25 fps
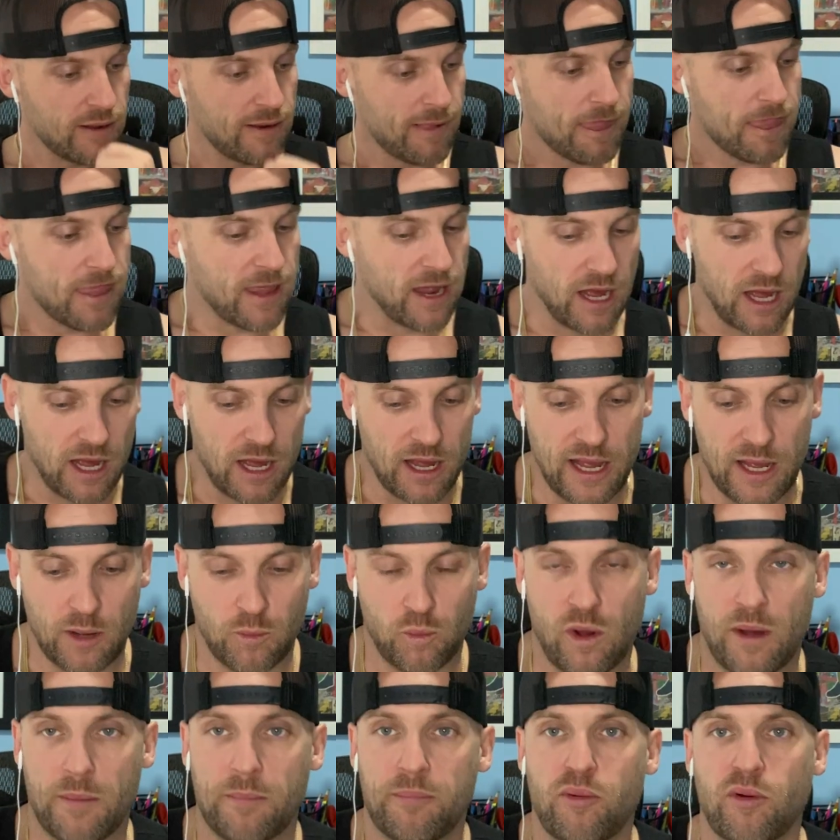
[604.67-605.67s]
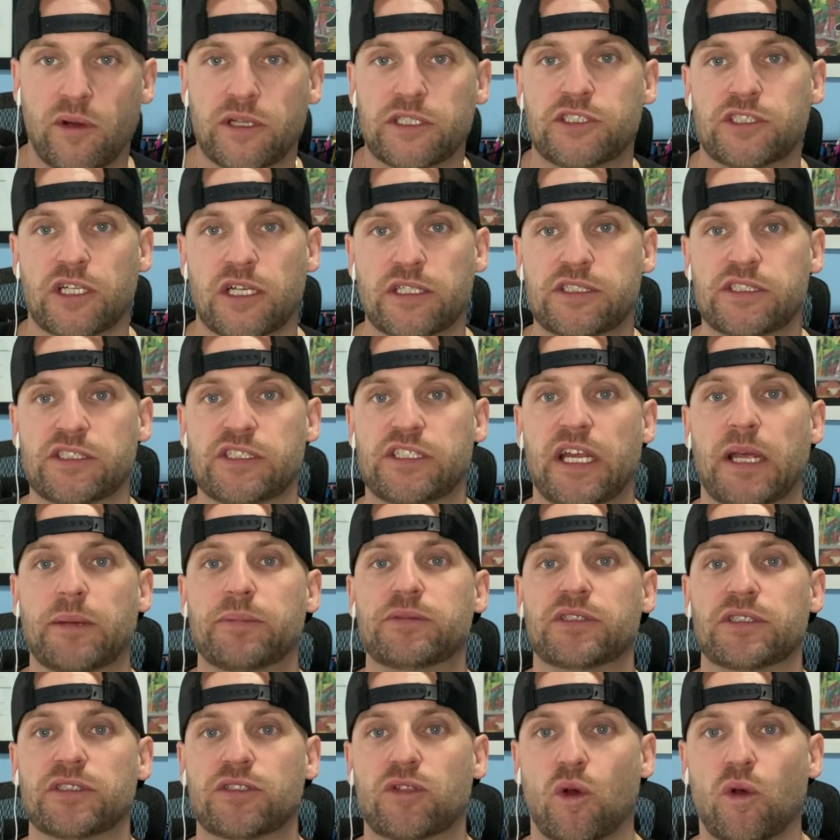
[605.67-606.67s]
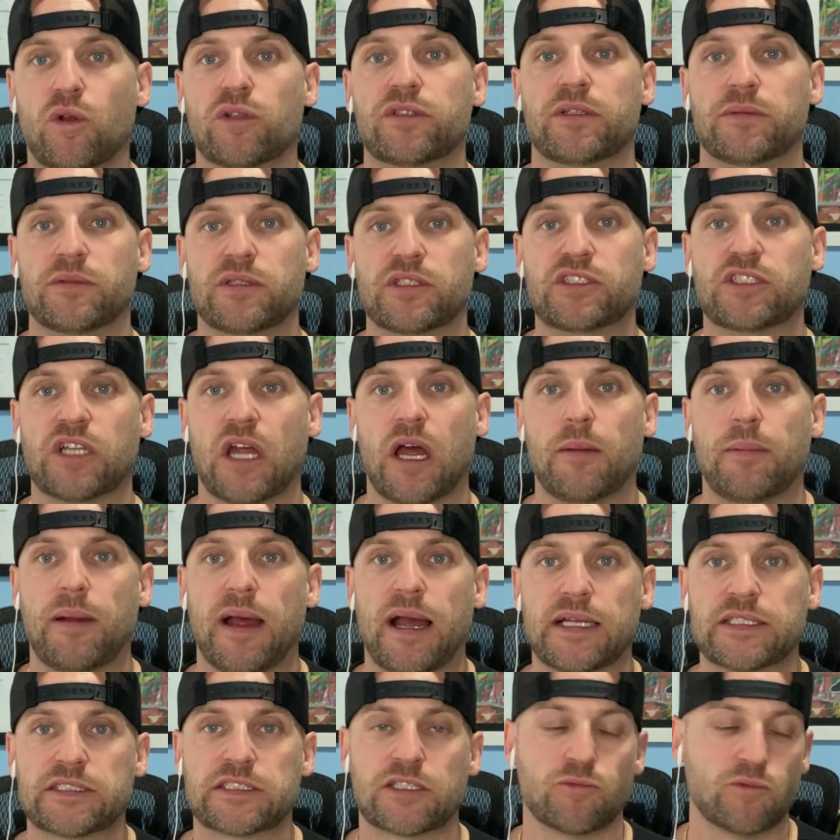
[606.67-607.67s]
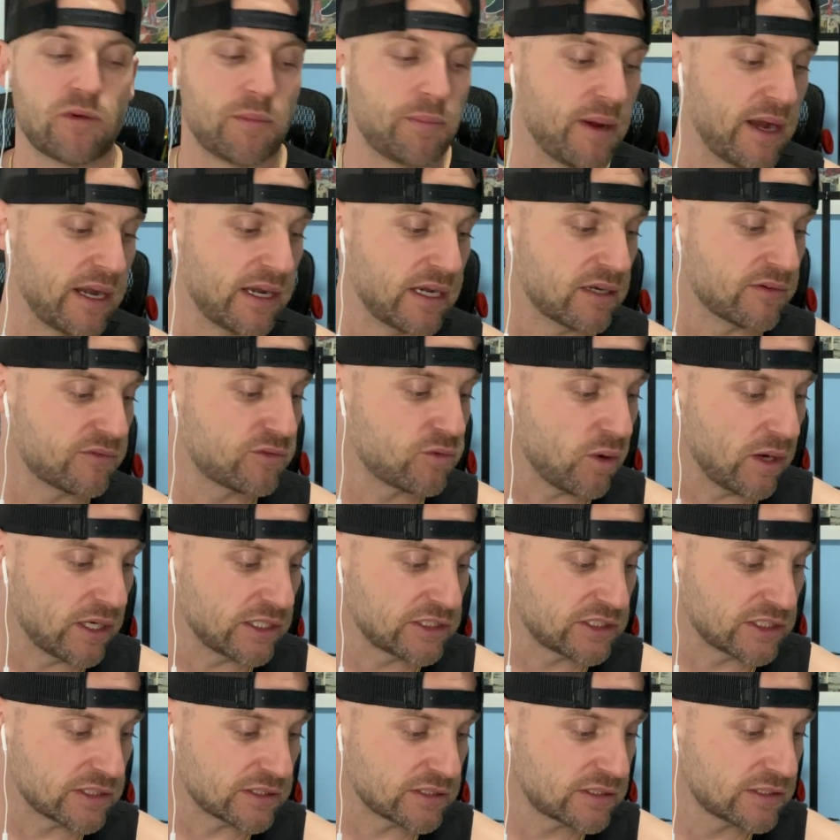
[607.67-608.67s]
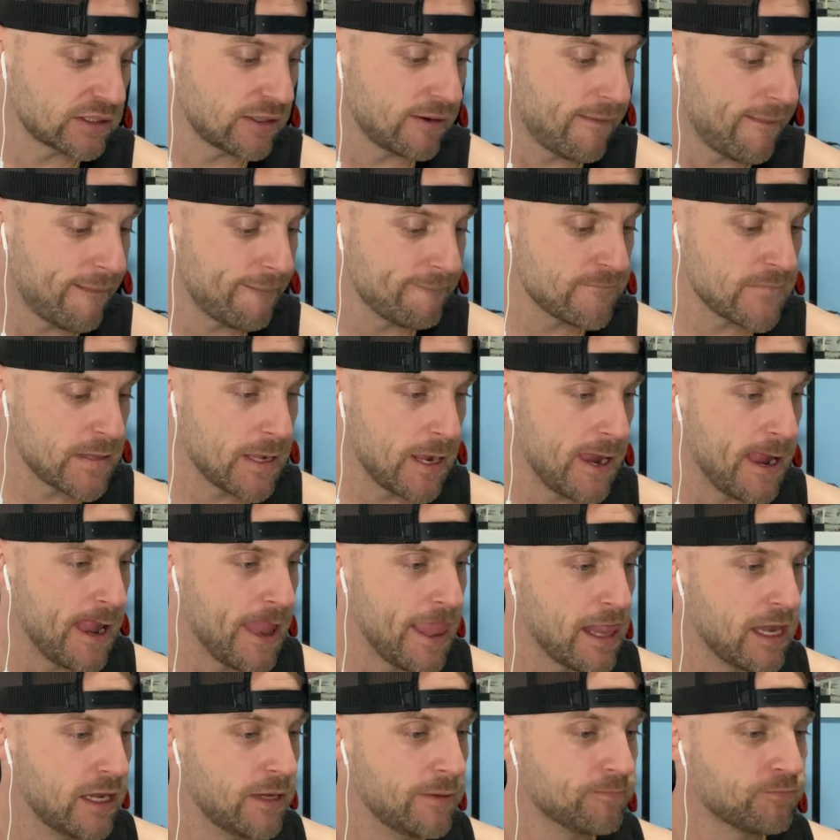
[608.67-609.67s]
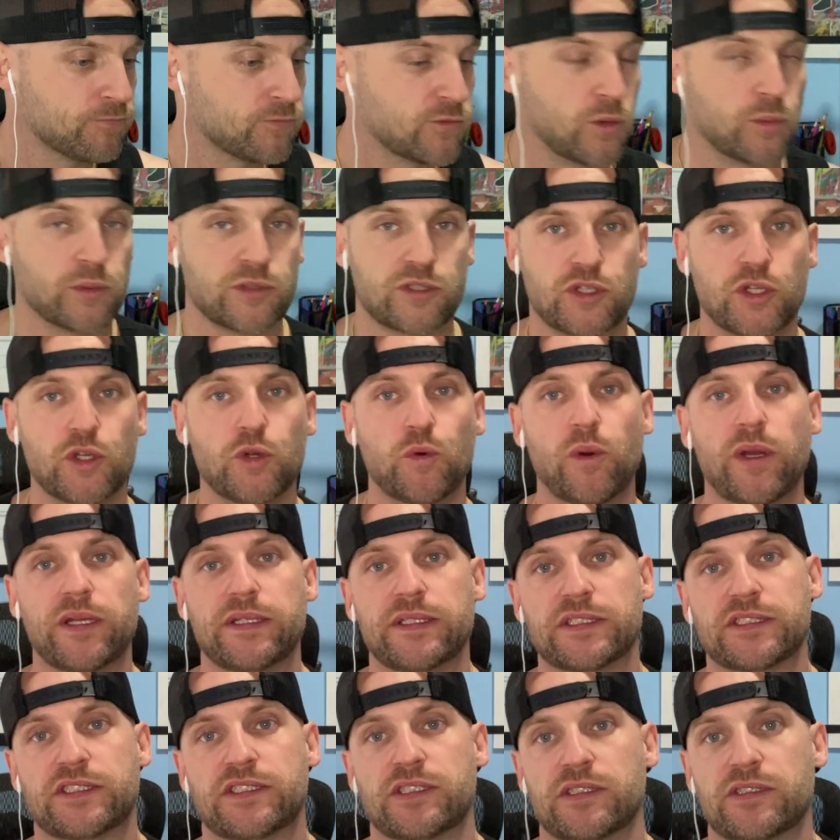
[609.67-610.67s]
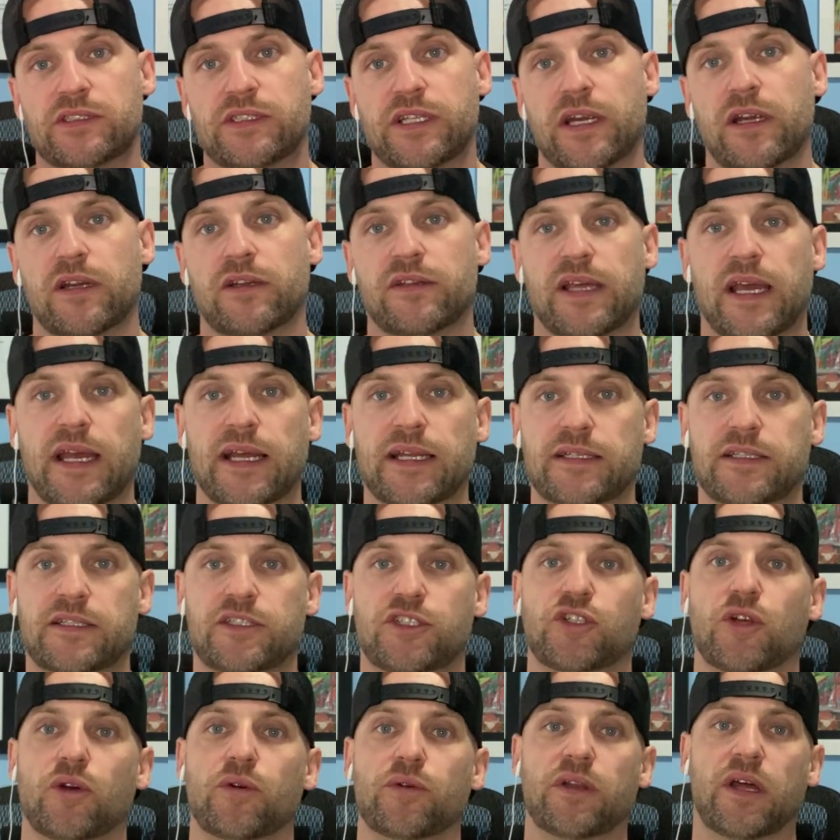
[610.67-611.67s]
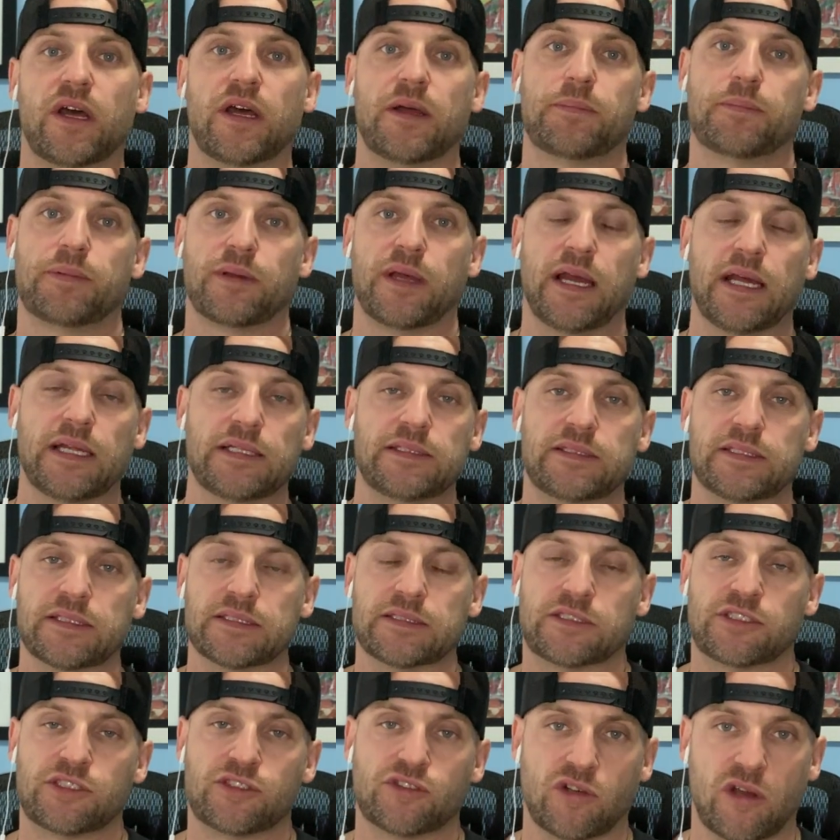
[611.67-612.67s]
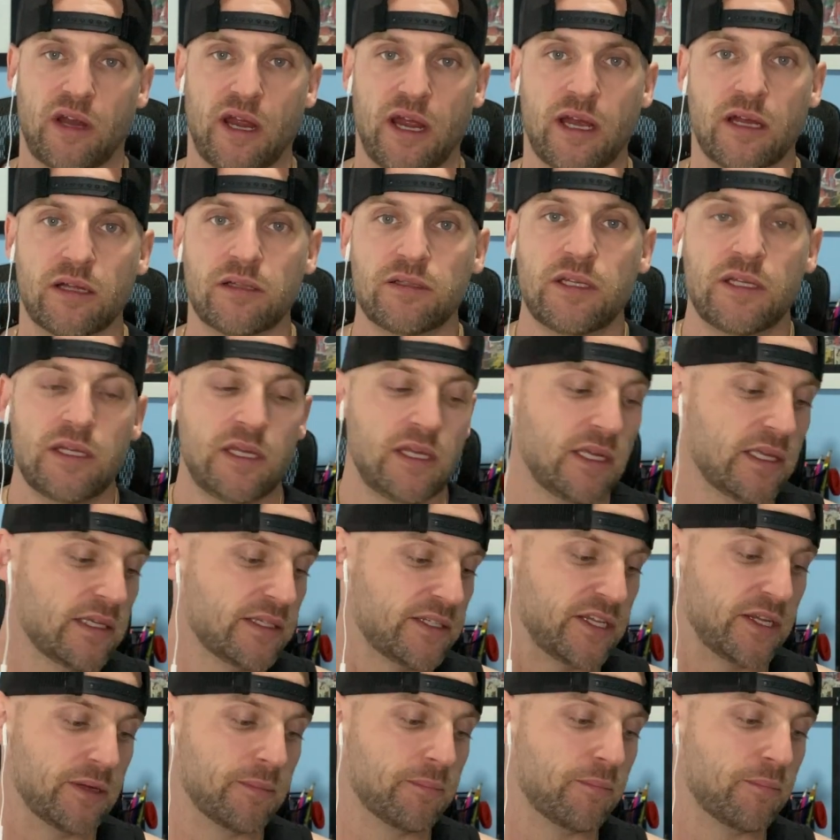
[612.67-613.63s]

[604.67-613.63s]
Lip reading: At one point, Justice Gibson told him to stop asking repetitive questions. There were two witnesses there that showed up at this trial, Kim